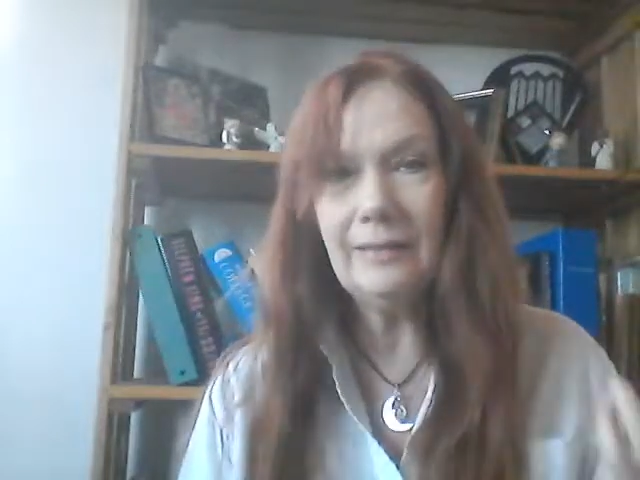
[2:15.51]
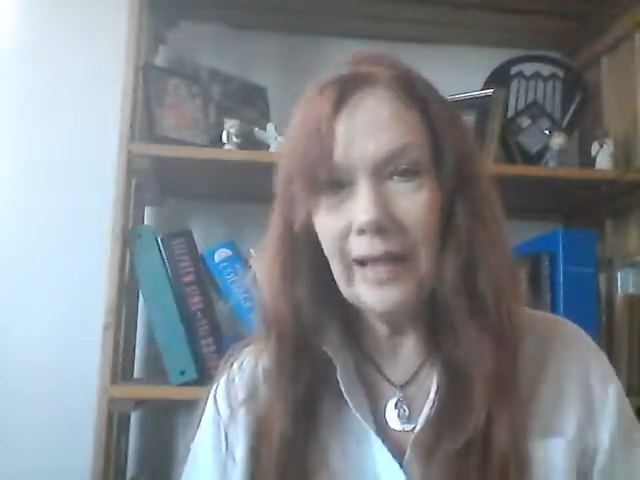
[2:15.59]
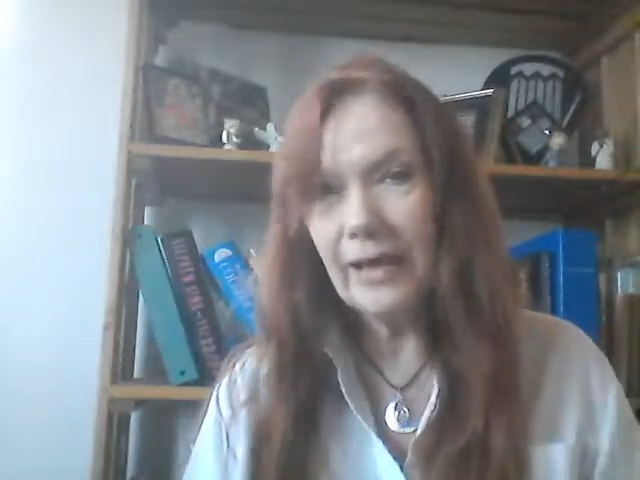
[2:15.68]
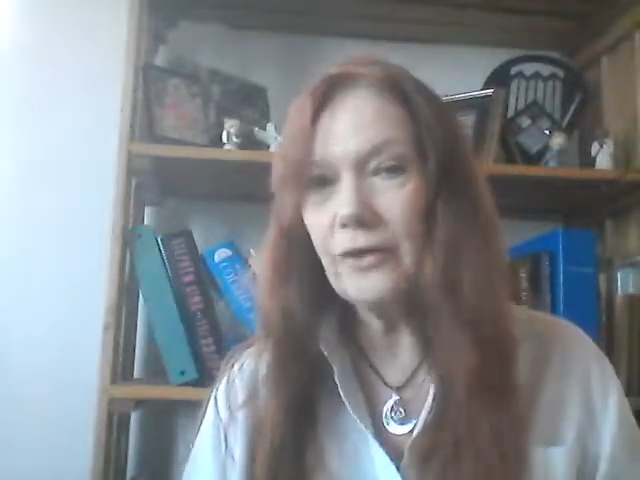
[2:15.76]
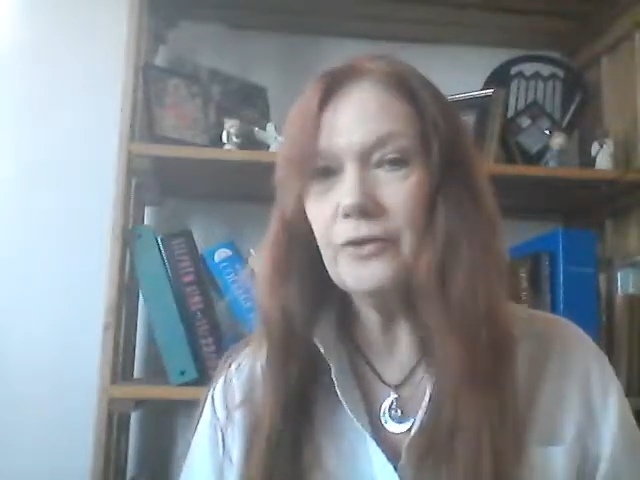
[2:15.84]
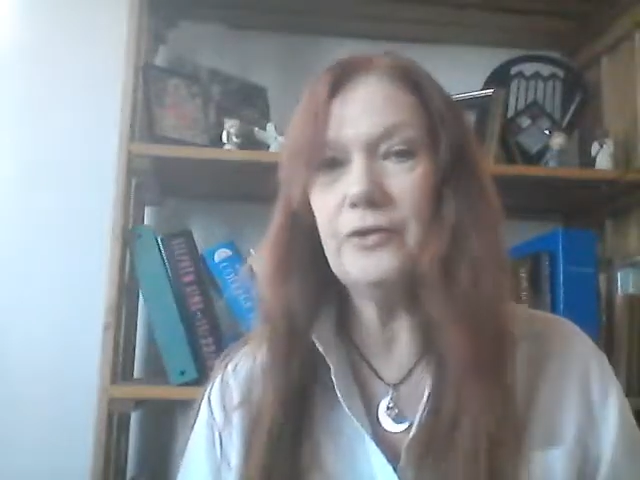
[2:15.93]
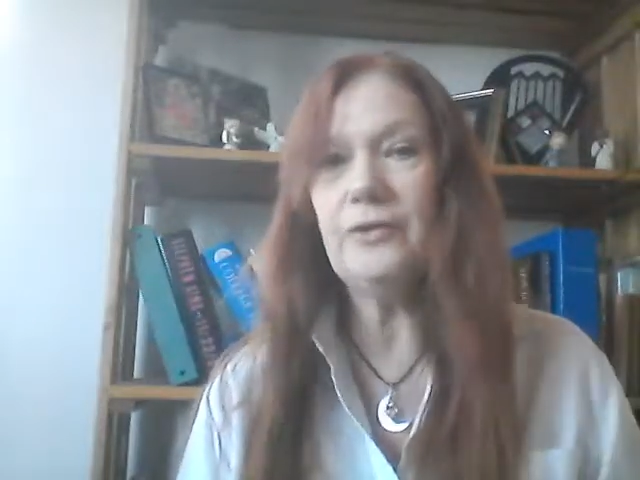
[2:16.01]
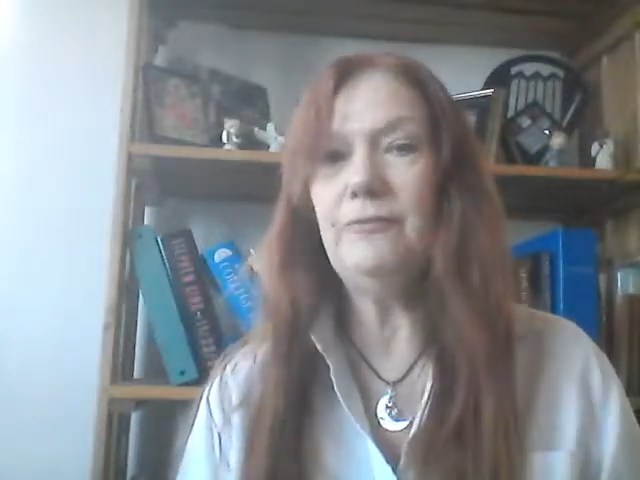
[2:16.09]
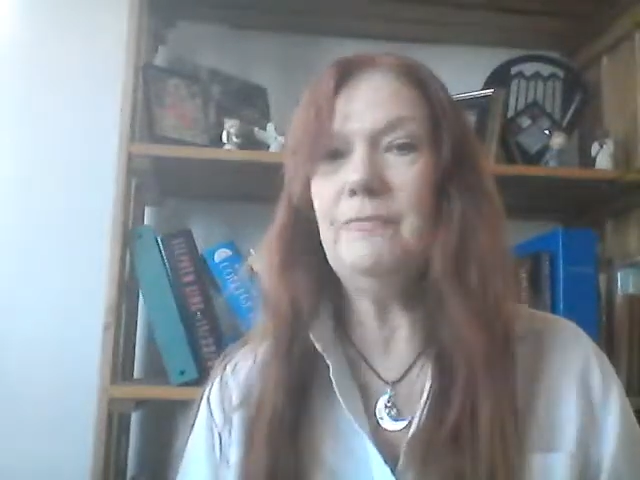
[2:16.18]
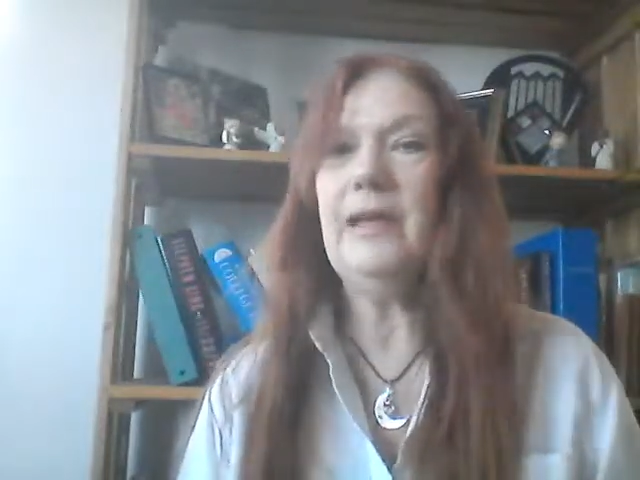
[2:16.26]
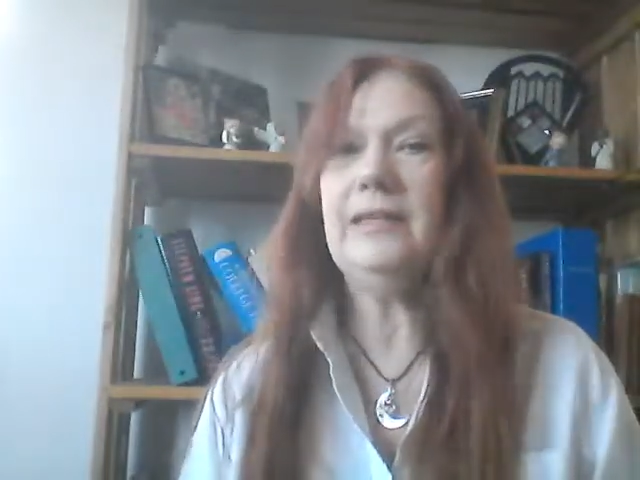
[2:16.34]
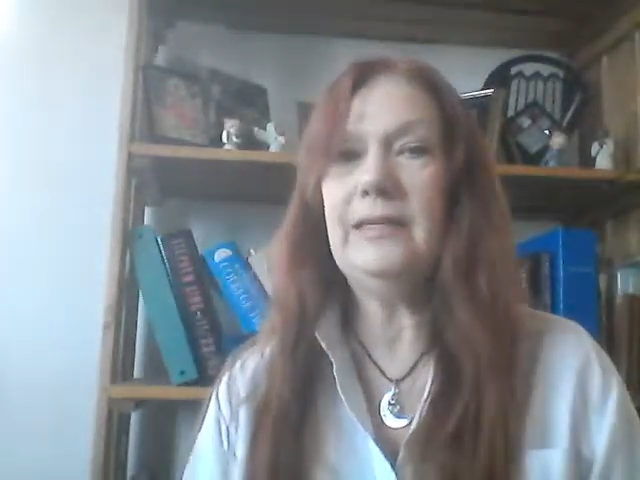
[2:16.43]
layers of
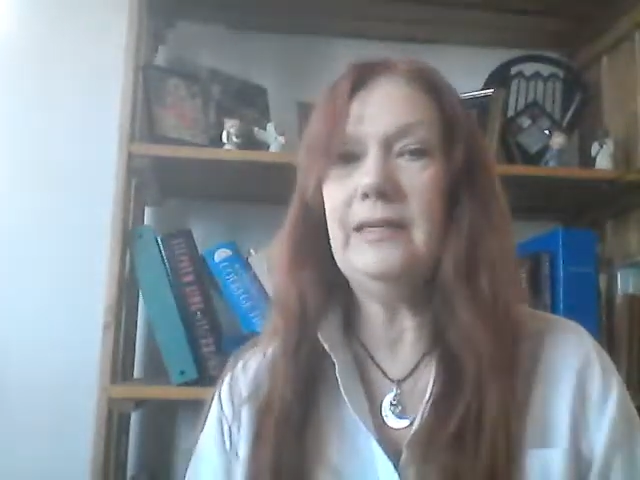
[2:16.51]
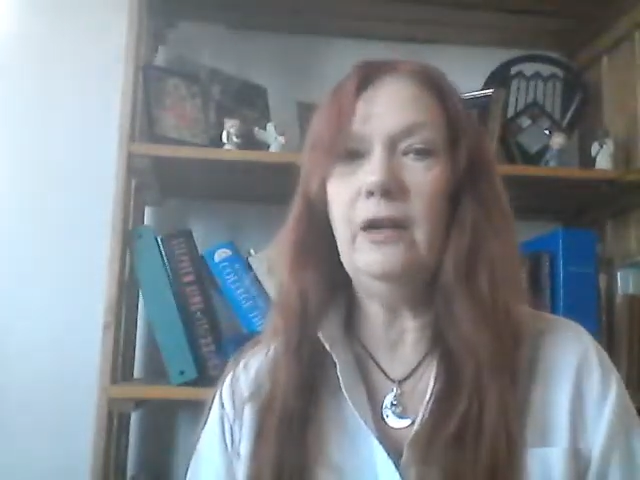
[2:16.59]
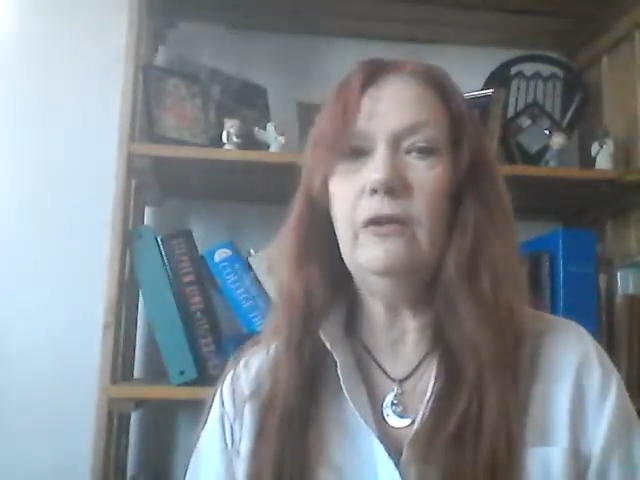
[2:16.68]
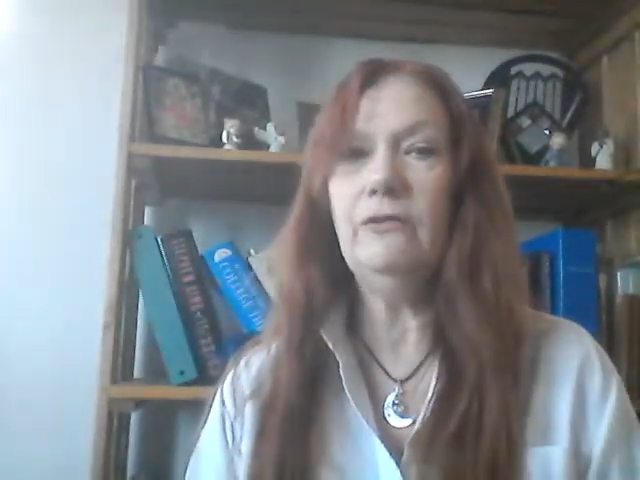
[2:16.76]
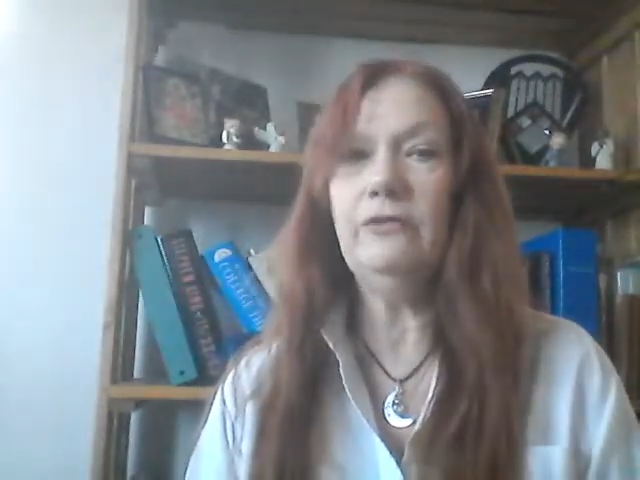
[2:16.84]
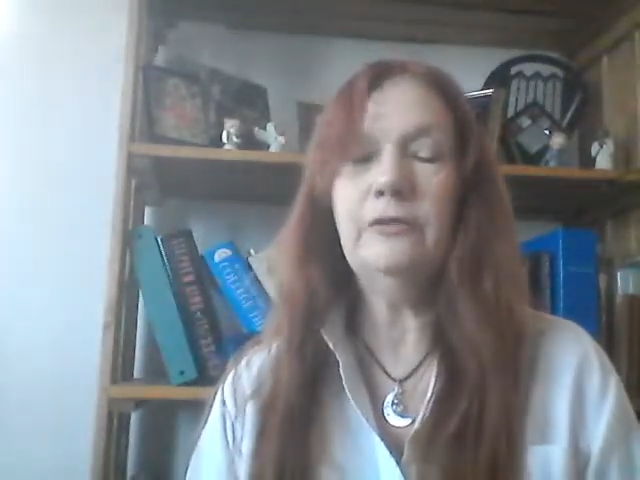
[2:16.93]
myself